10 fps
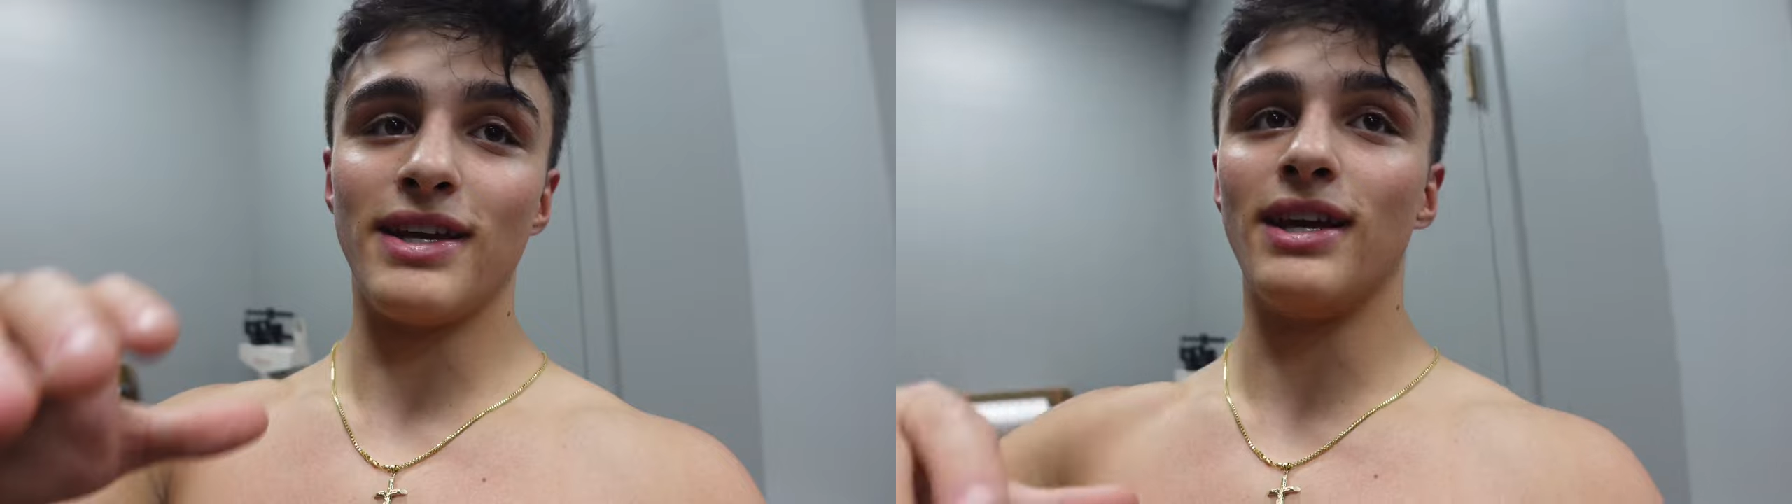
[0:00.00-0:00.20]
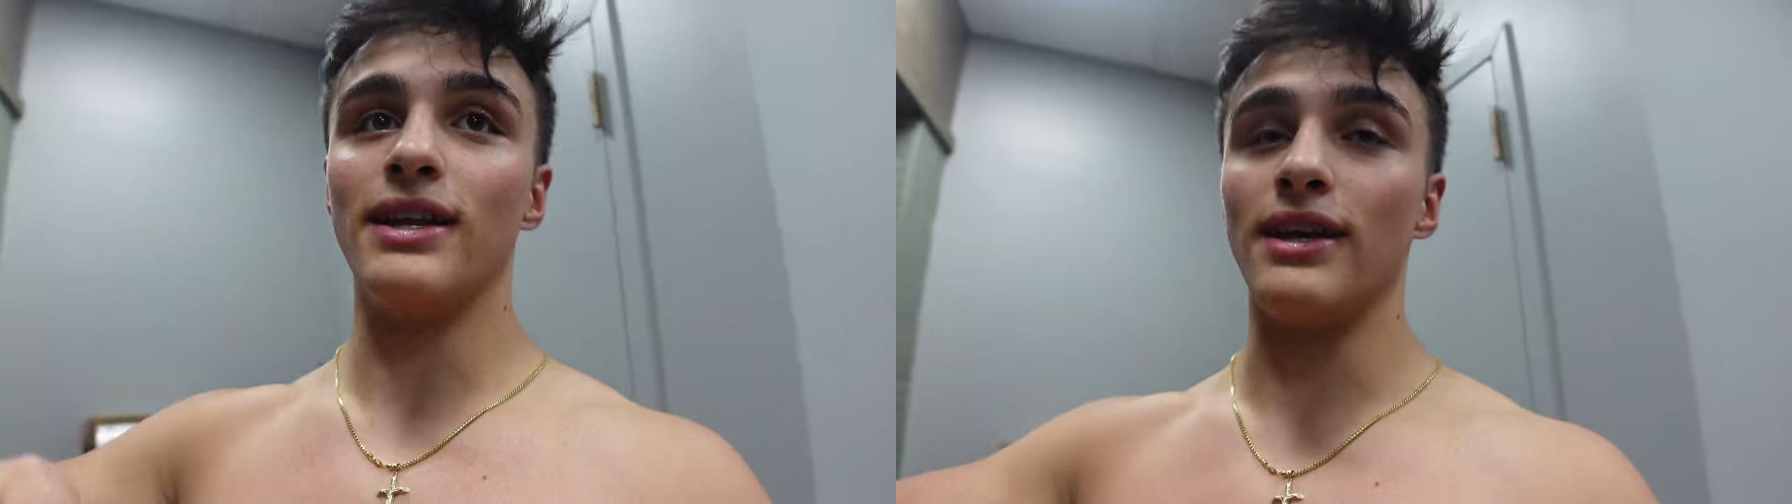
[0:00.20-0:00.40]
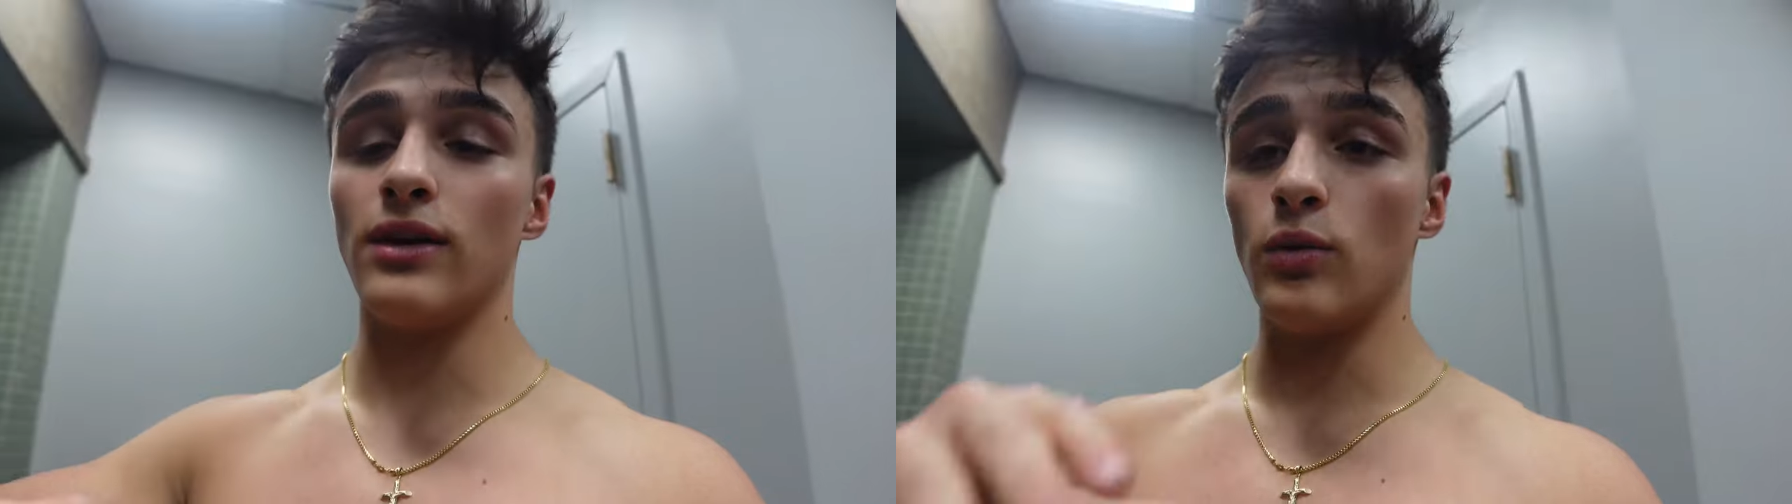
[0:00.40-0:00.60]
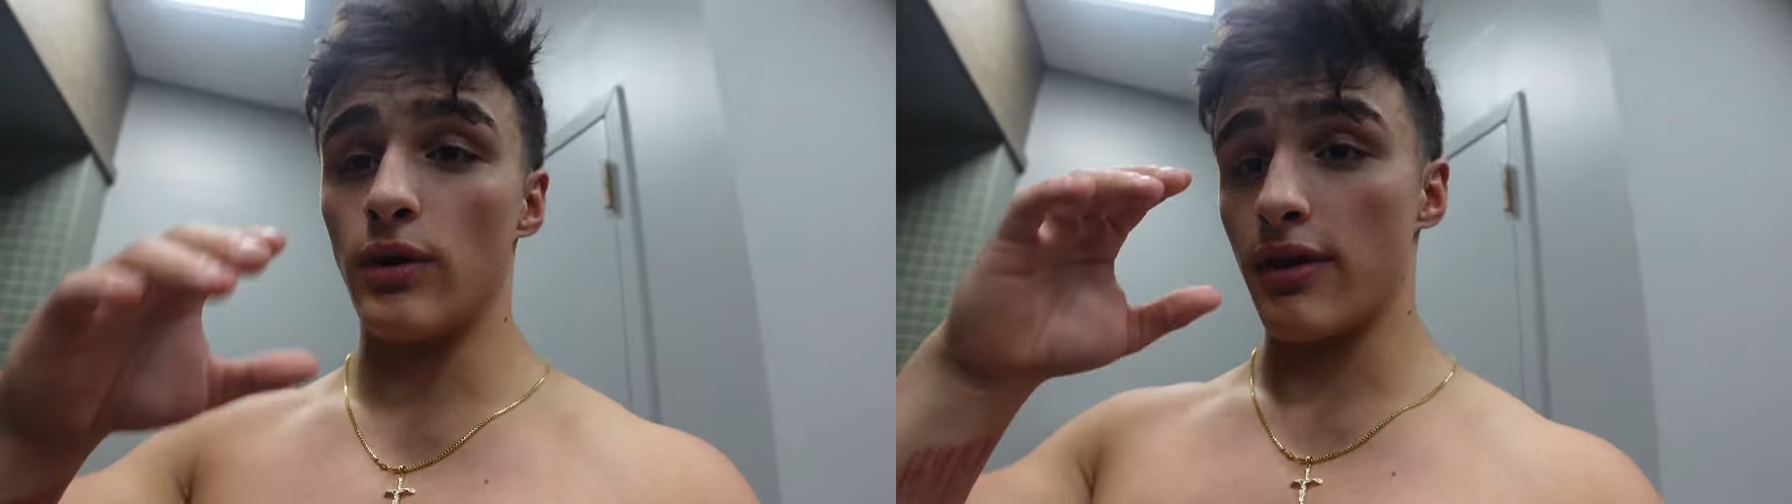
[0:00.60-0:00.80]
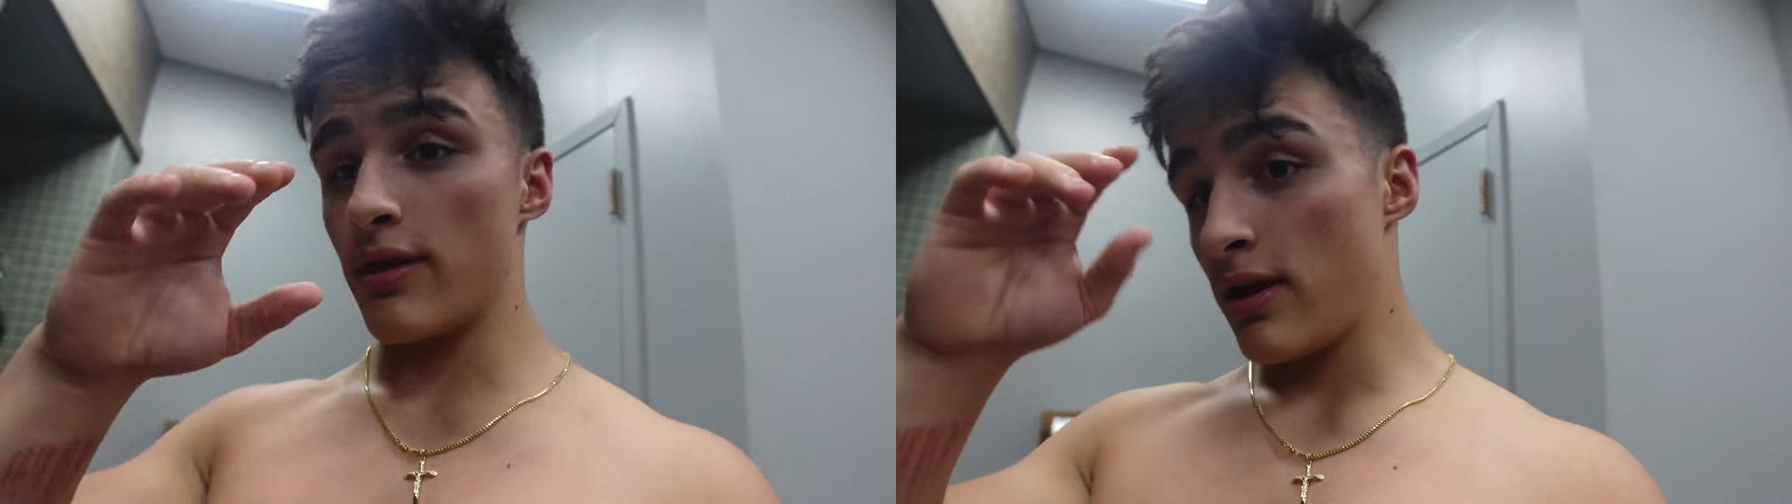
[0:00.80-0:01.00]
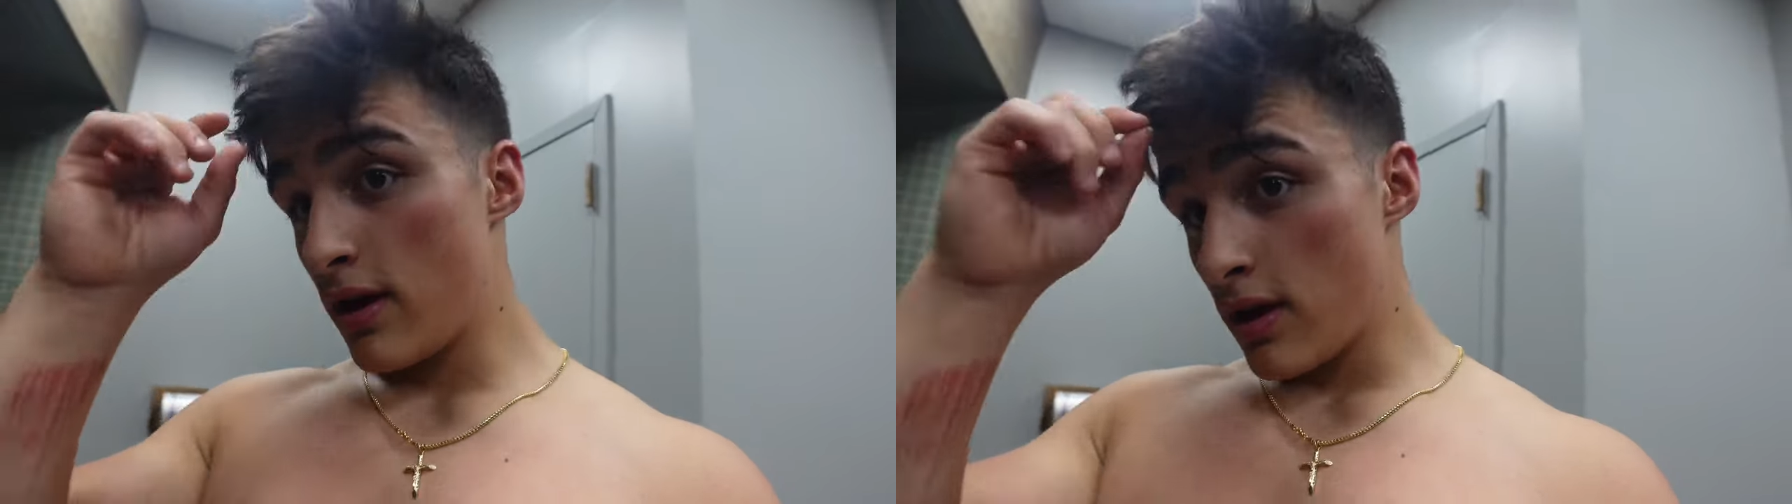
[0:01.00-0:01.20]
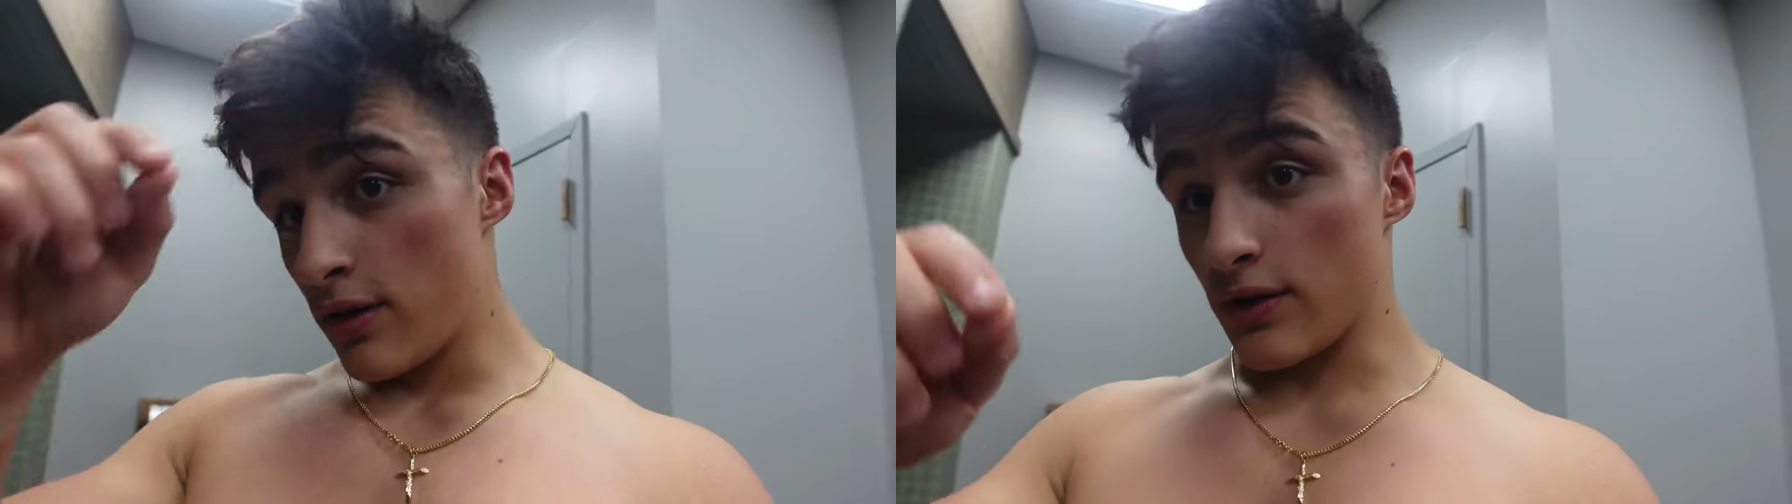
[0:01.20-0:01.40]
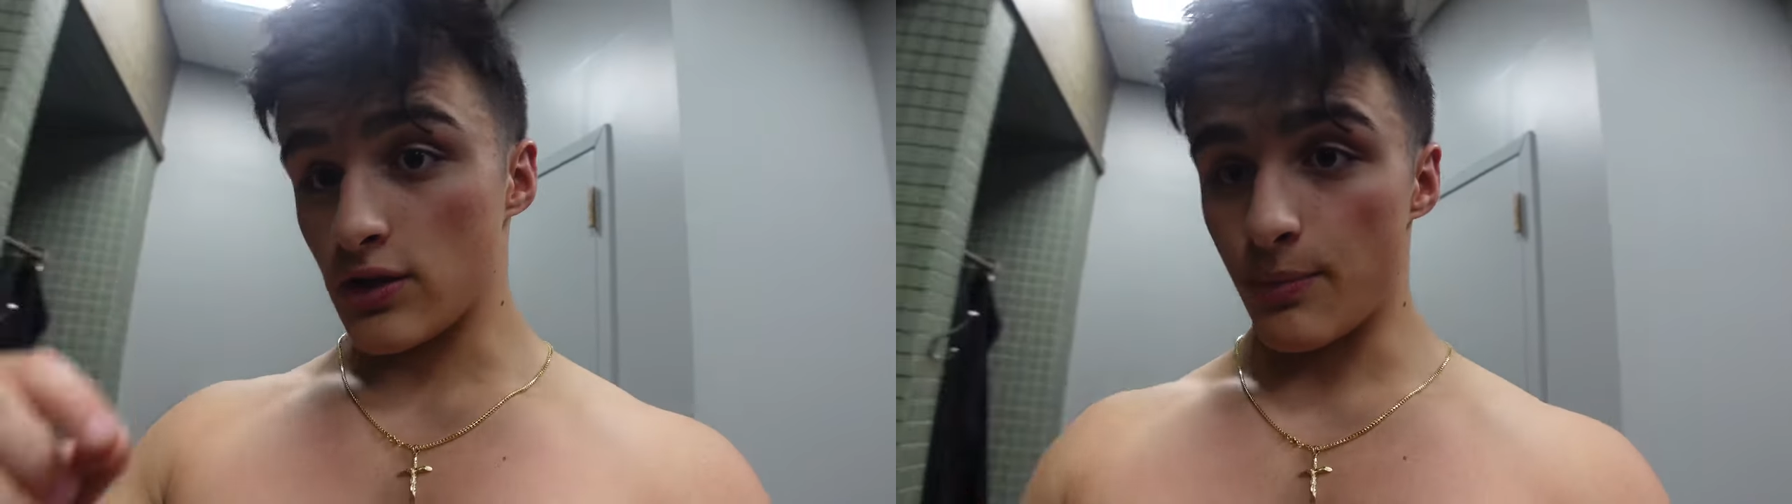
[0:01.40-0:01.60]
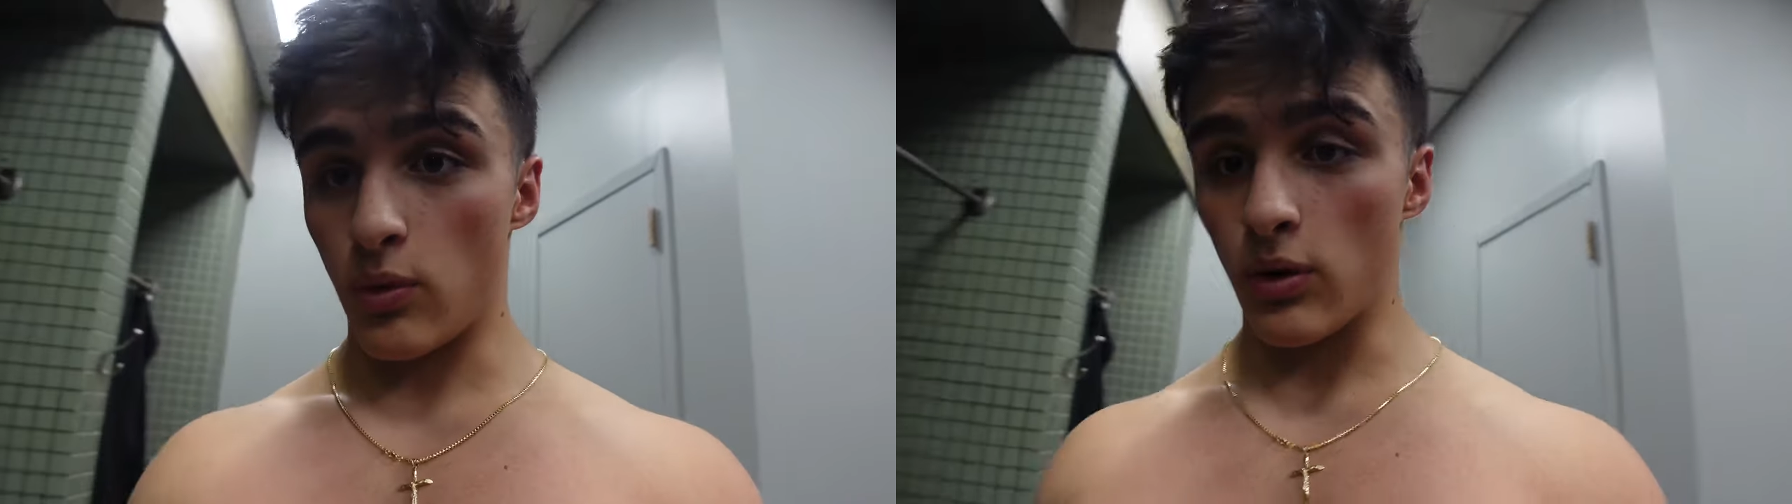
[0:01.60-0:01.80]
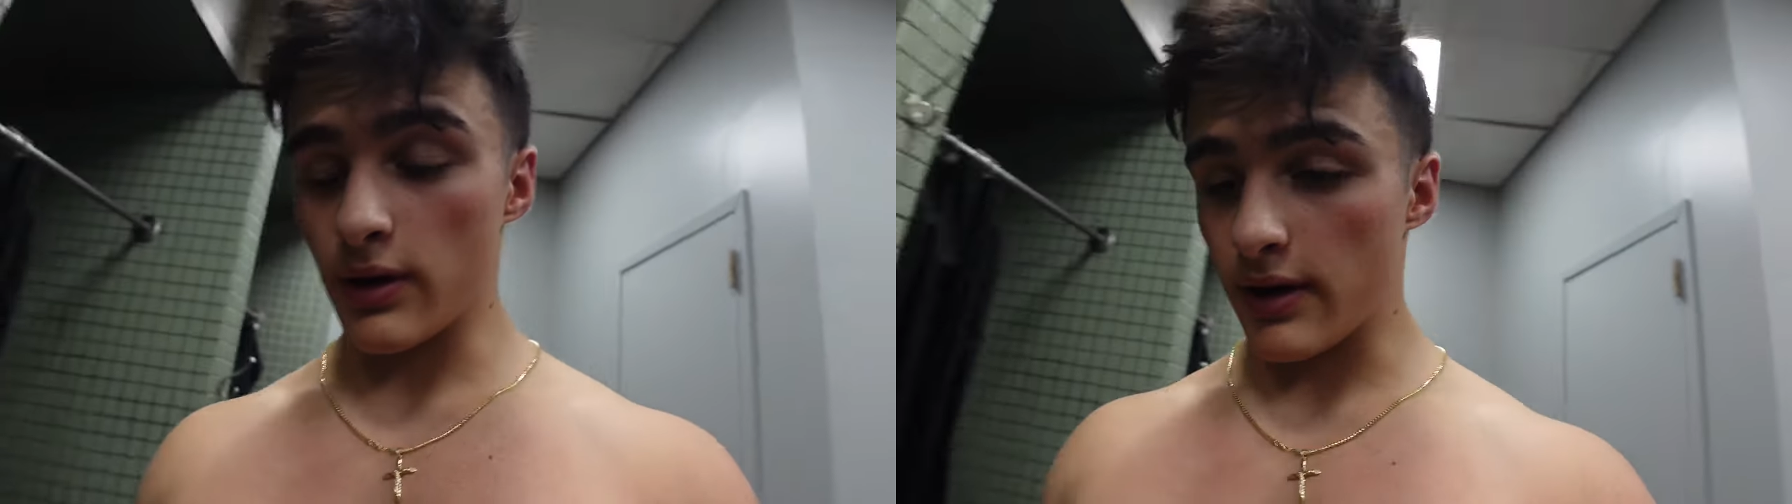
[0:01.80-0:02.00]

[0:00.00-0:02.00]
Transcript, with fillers: killing it with the support.